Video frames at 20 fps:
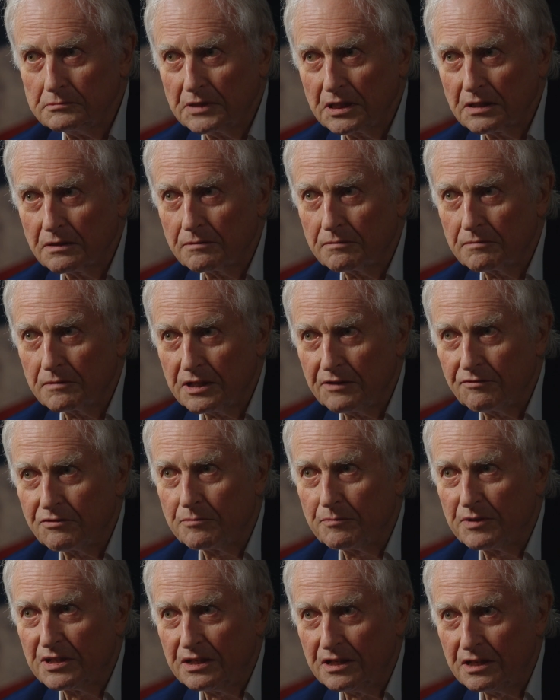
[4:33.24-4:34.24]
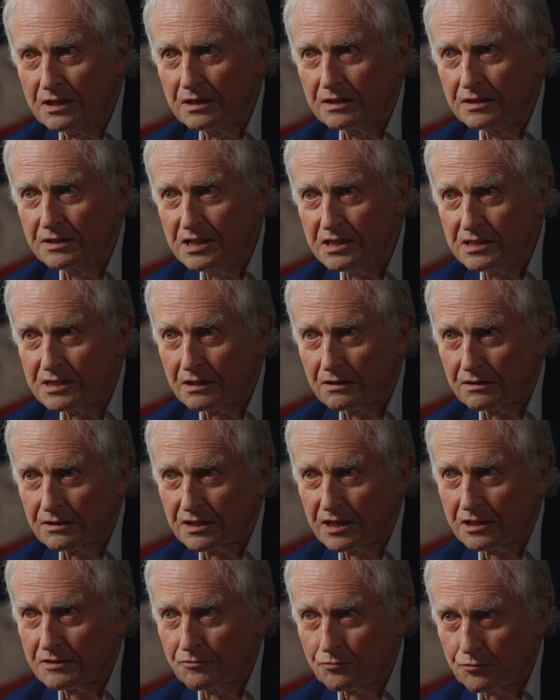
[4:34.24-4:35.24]
and give them a detailed
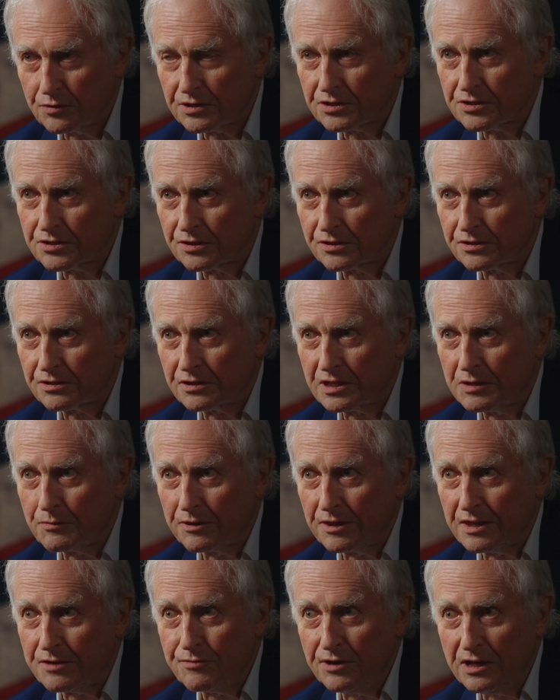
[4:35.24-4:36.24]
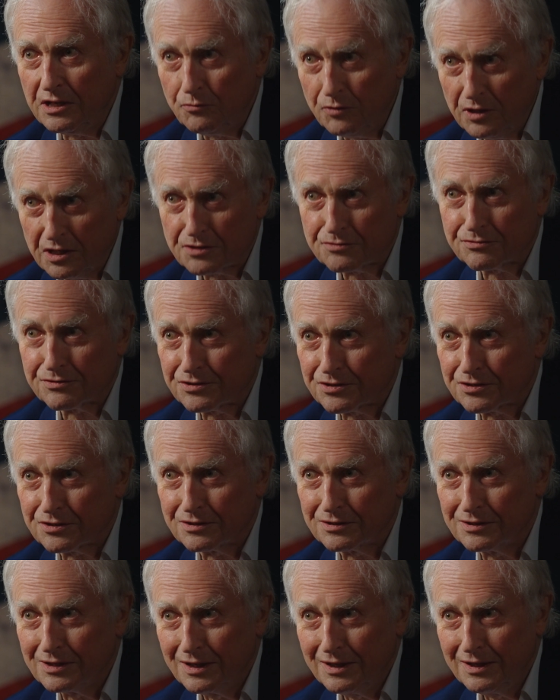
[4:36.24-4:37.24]
set of questions to see whether they really were
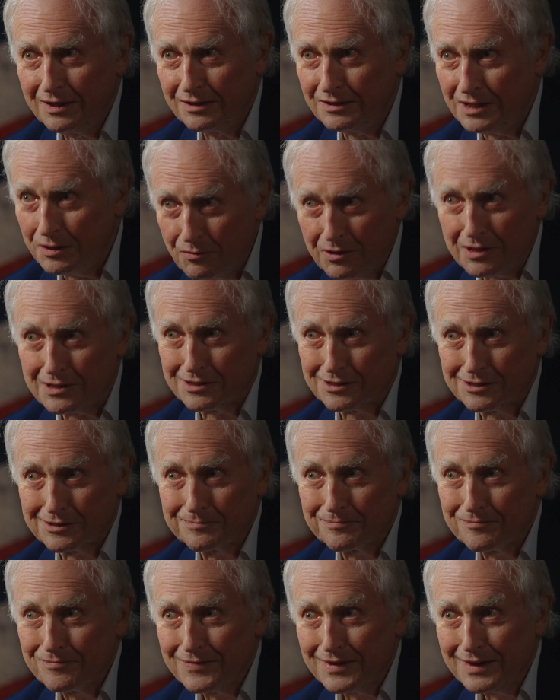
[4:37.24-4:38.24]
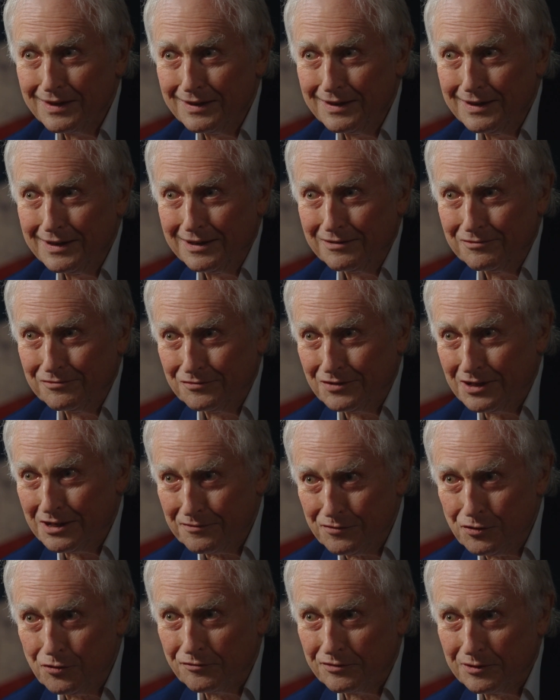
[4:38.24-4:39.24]
Christian. And they weren't.
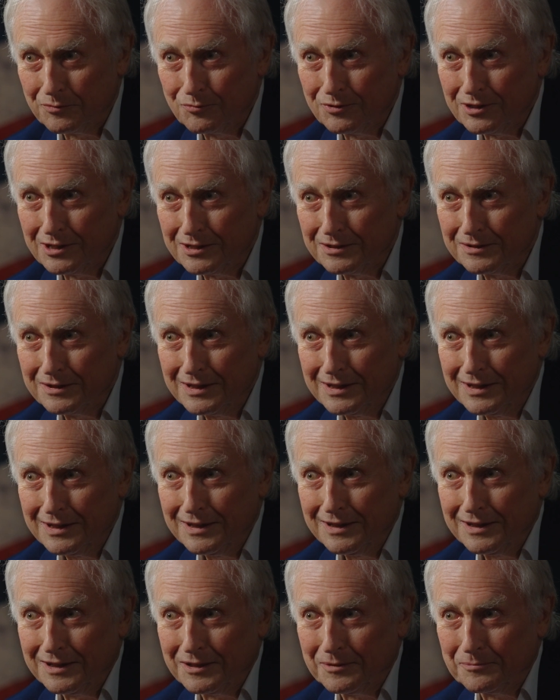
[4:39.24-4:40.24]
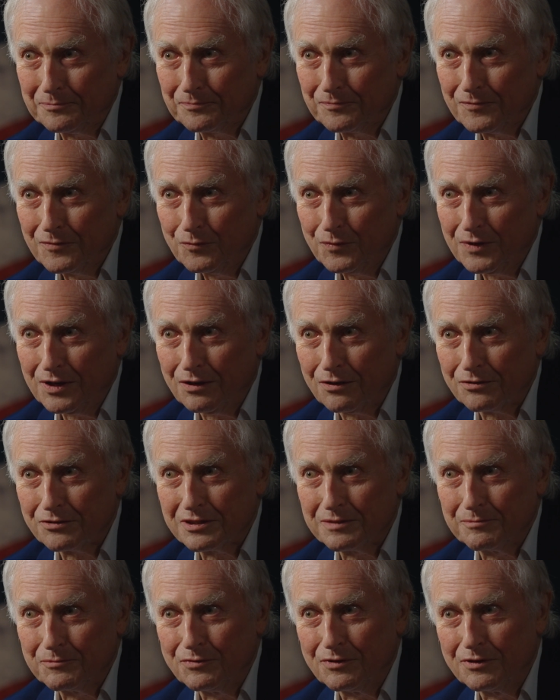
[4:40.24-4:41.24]
Very few of them were. We
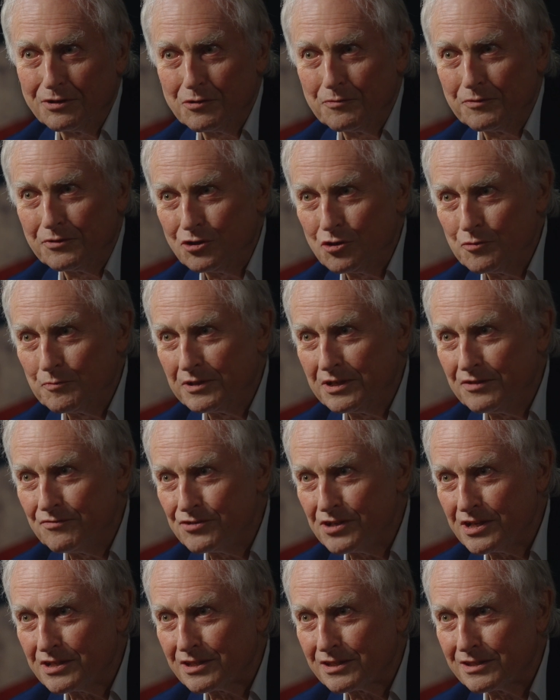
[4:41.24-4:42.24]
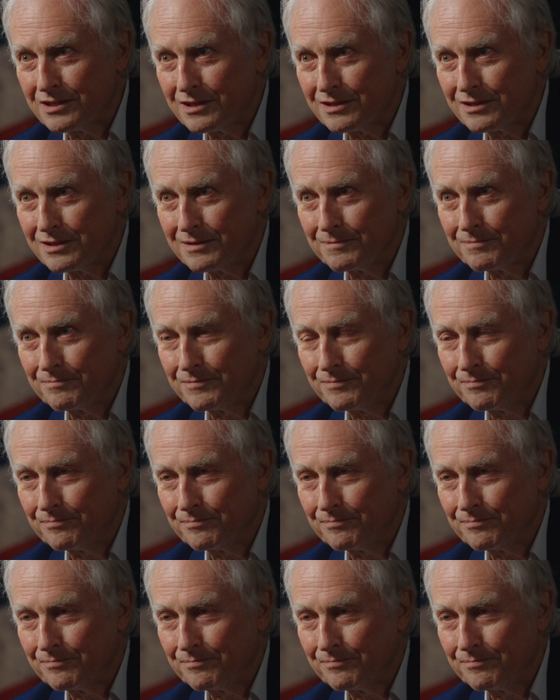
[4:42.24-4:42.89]
asked them, do you believe Jesus is